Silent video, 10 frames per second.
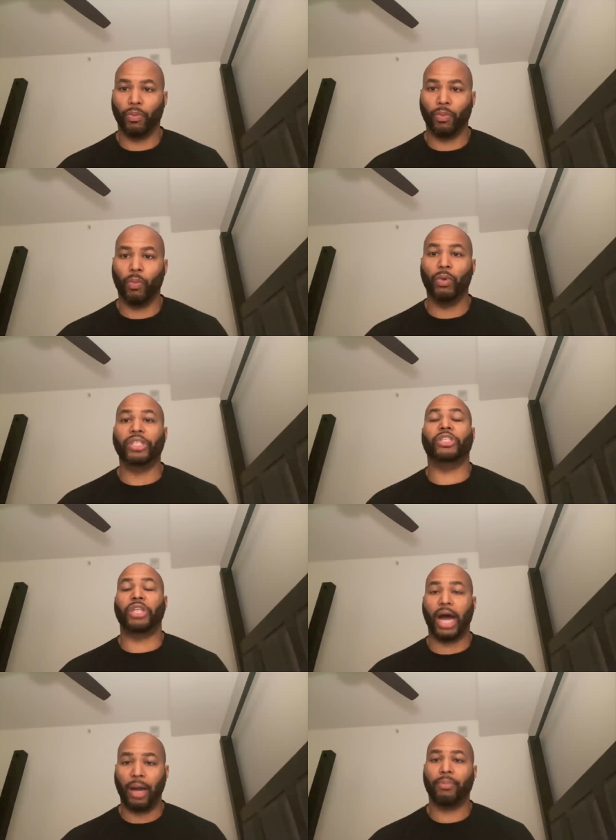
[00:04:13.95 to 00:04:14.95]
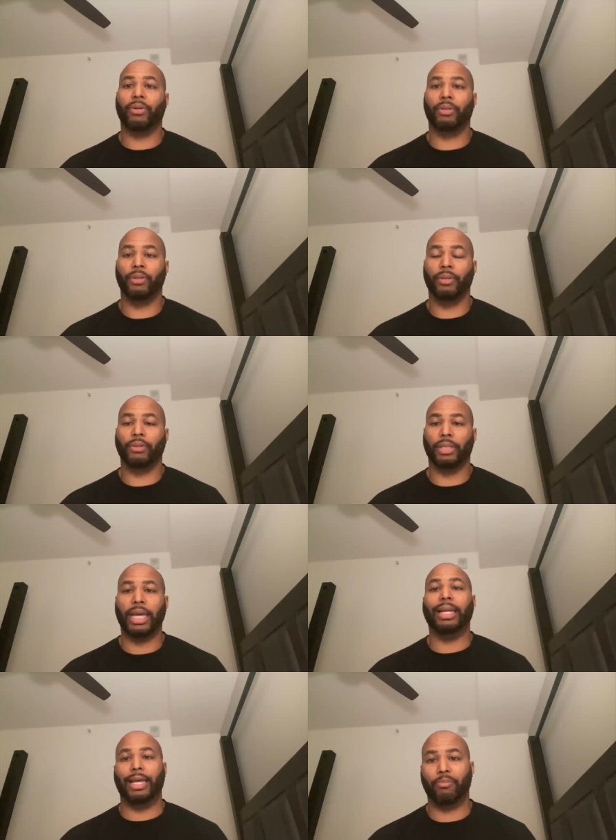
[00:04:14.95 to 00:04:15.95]
will stop
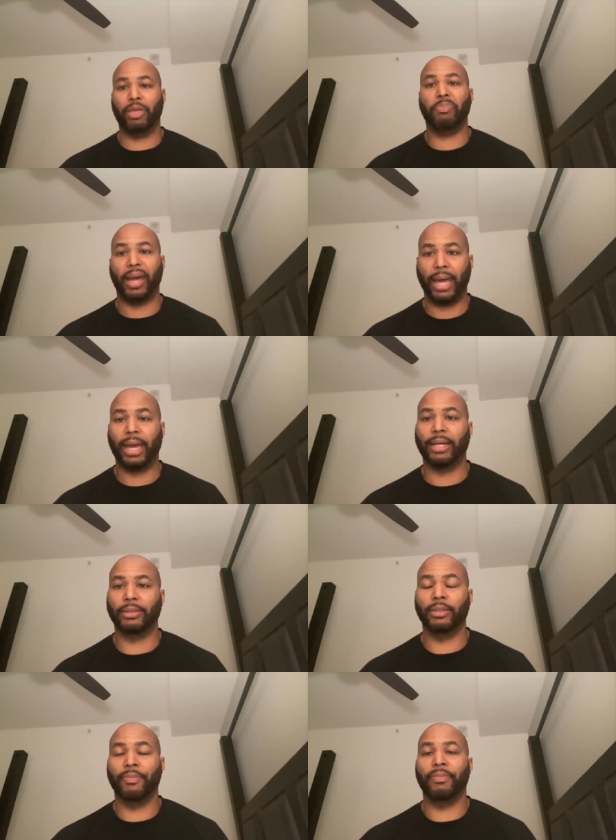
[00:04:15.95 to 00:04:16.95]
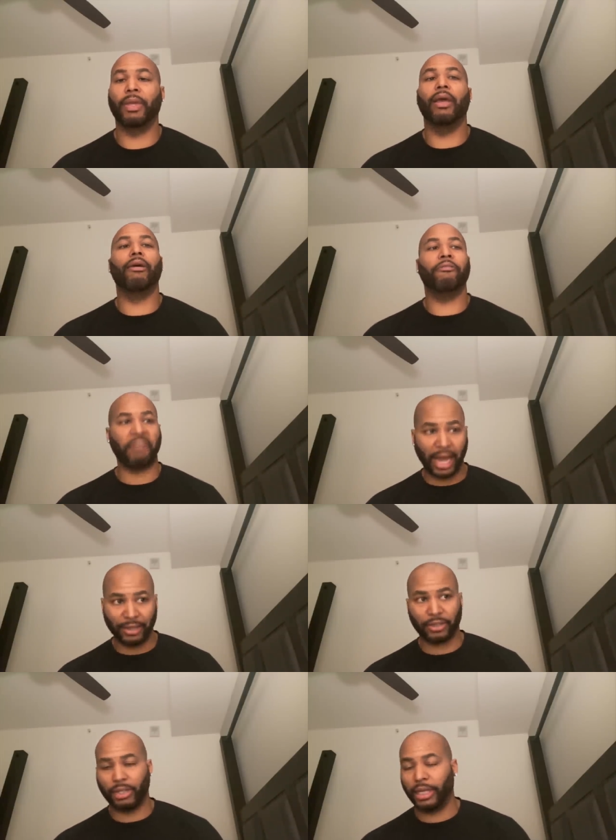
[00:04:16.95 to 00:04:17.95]
and let me pass
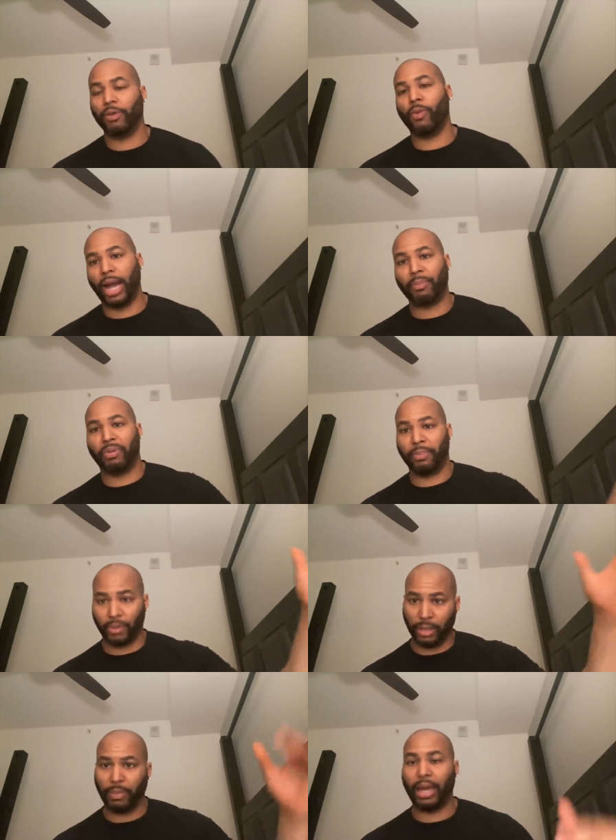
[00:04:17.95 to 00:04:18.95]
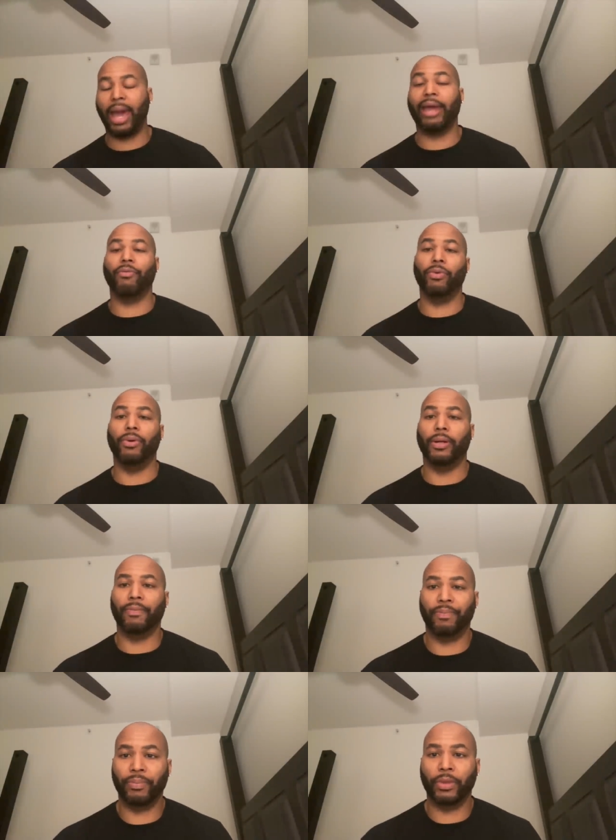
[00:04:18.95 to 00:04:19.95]
faster than the white people in Manhattan would.
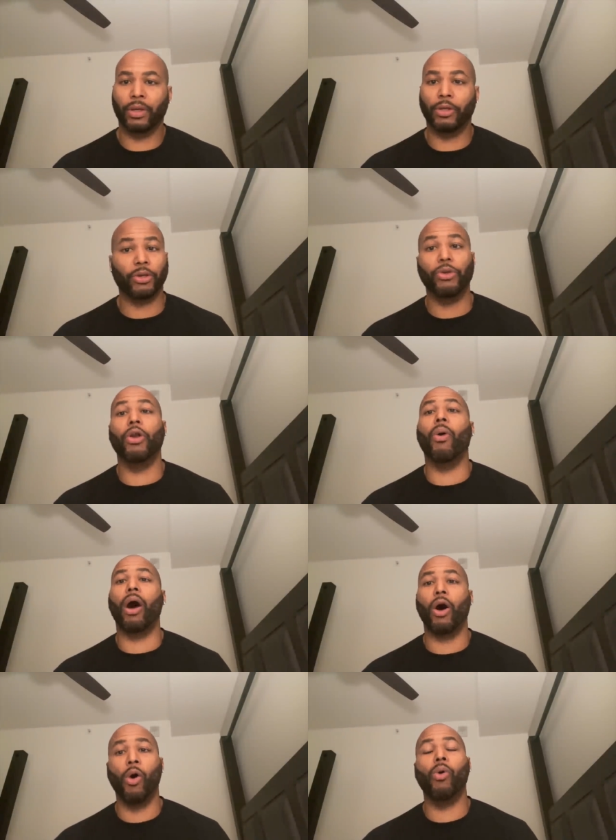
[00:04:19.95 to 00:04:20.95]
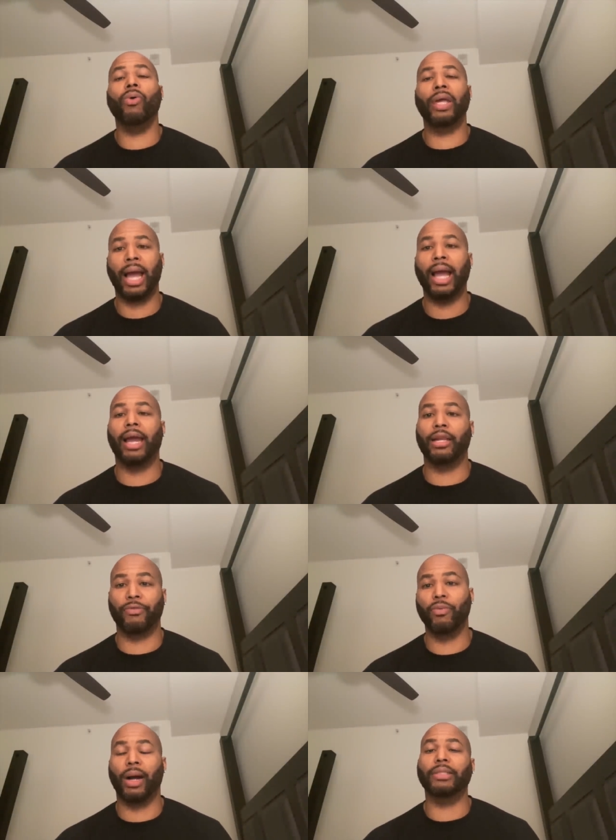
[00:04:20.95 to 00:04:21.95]
So your own kind,
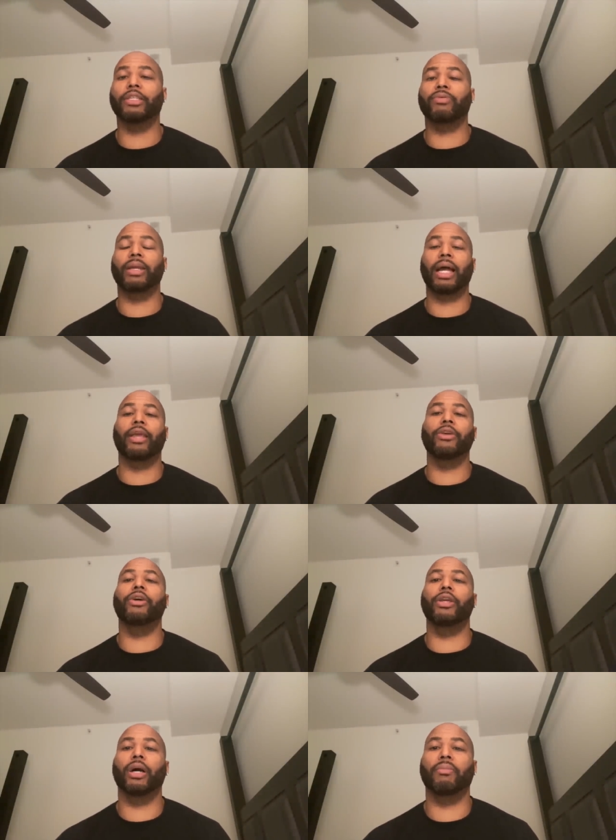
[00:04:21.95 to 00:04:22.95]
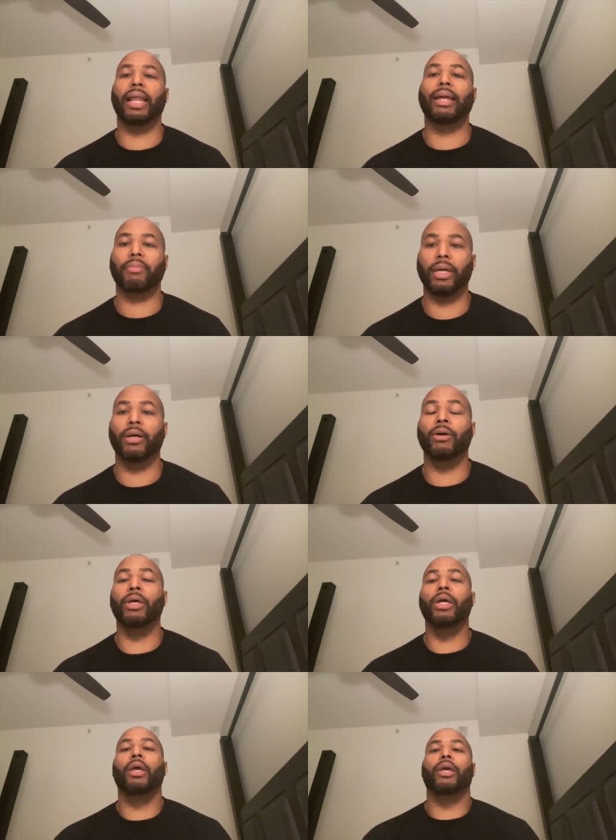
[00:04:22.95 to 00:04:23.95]
if you're watching this right now and you're a young black male,
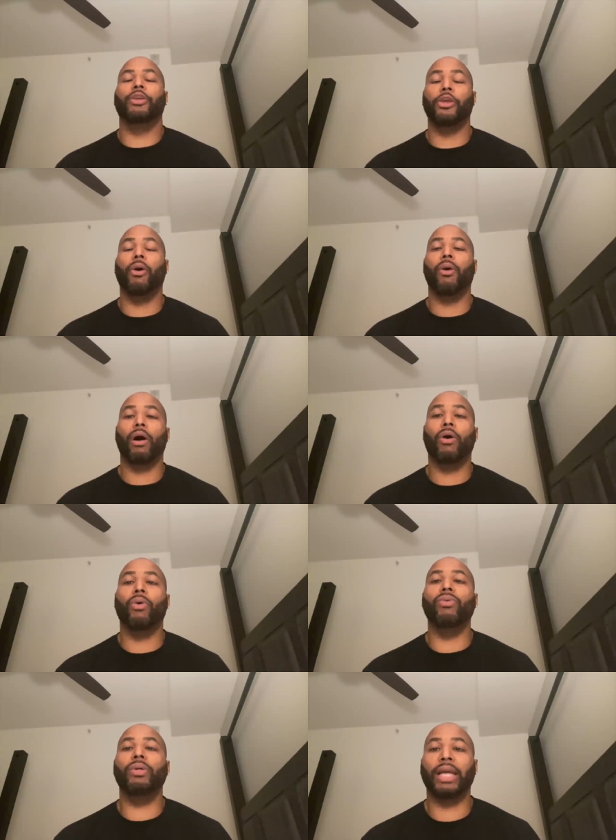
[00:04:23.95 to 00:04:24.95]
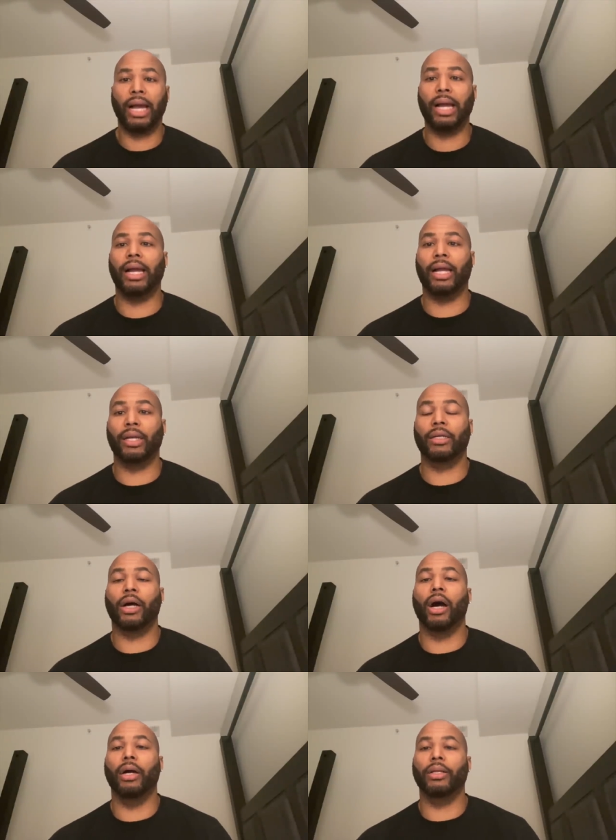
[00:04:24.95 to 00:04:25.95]
your own kind
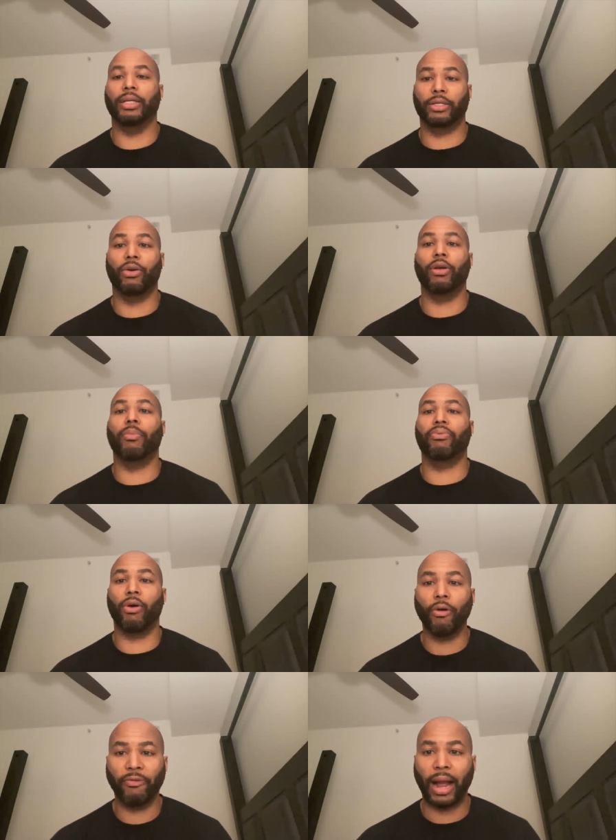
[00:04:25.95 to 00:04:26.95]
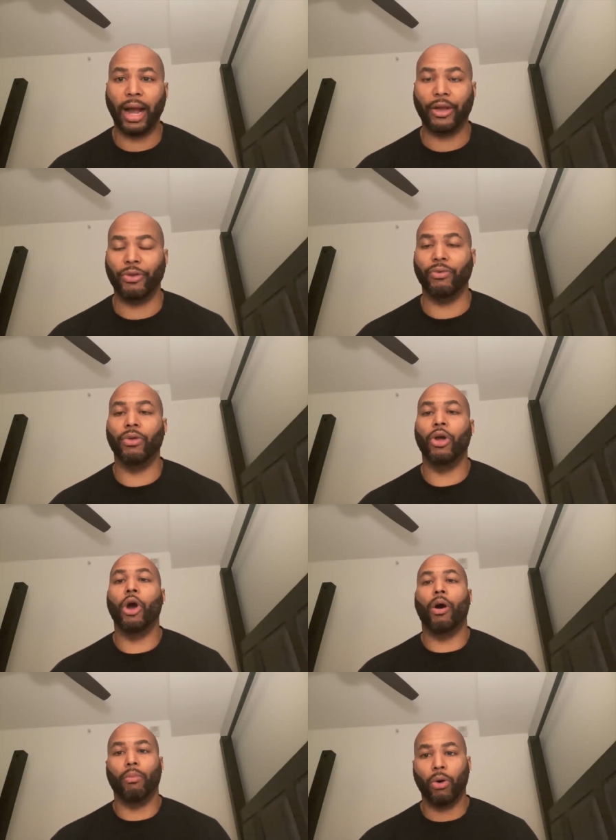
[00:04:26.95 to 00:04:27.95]
is going to profile you
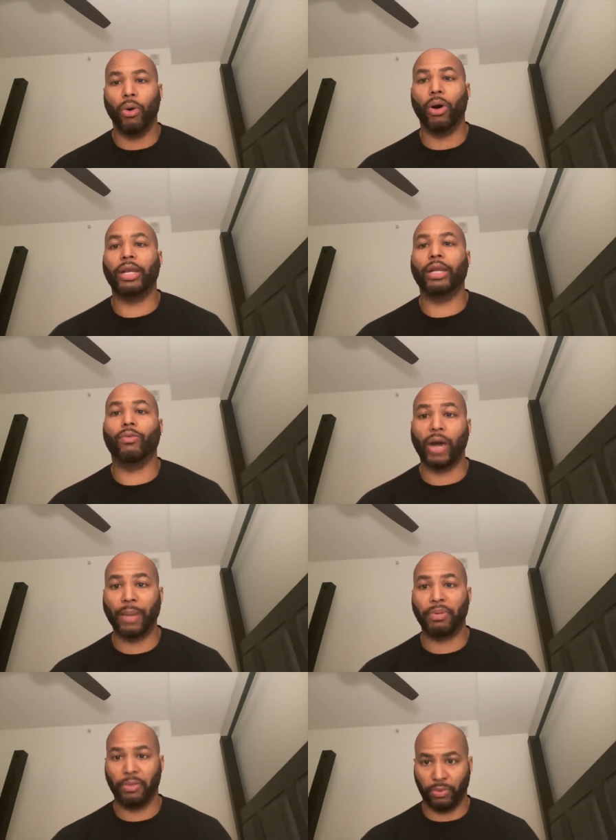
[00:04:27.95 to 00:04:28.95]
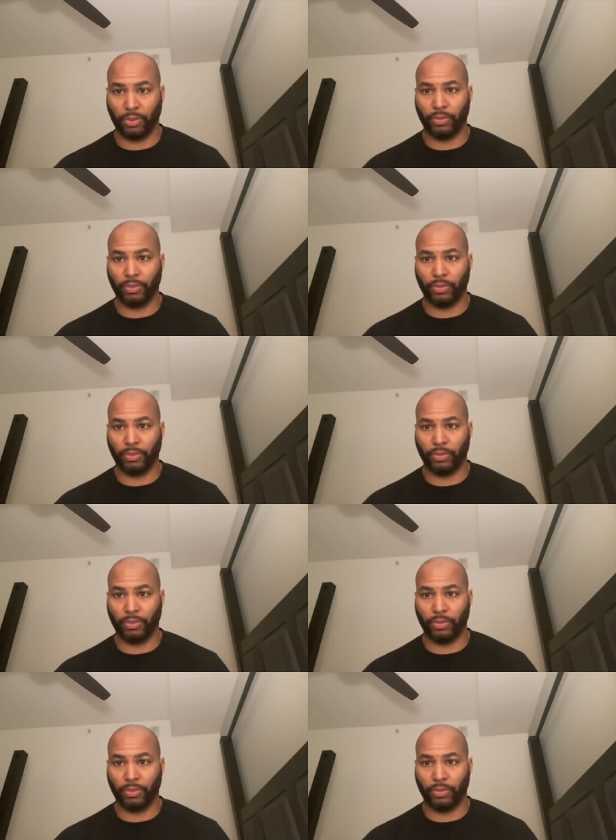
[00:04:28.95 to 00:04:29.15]
more than white people.